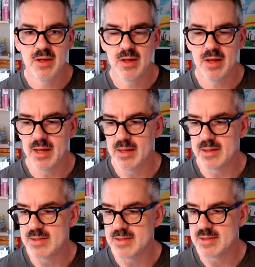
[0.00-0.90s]

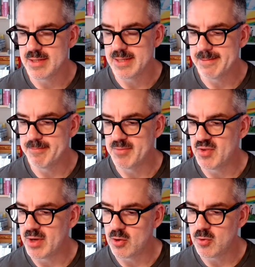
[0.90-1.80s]
And so
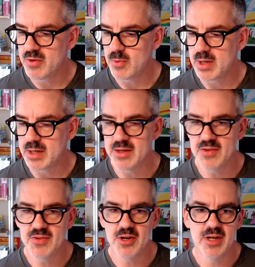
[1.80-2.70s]
I always wanted to
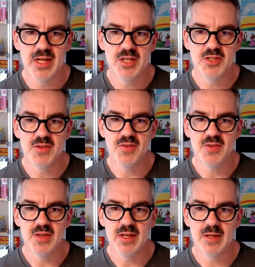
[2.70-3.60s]
start an
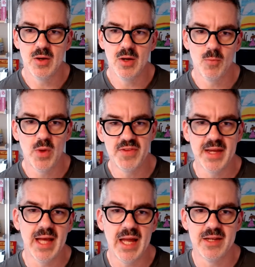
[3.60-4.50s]
agency once
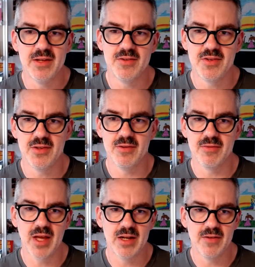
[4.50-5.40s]
I got into
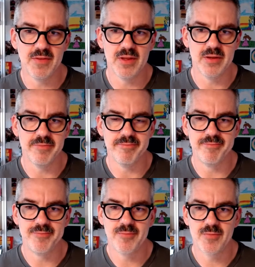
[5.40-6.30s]
kind of the
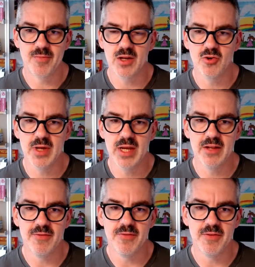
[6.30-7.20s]

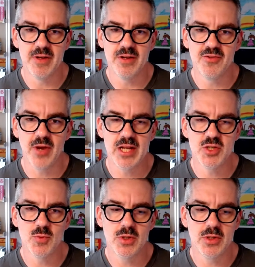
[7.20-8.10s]
creative and
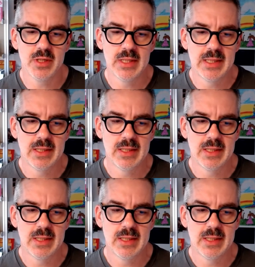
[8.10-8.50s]
strategy world.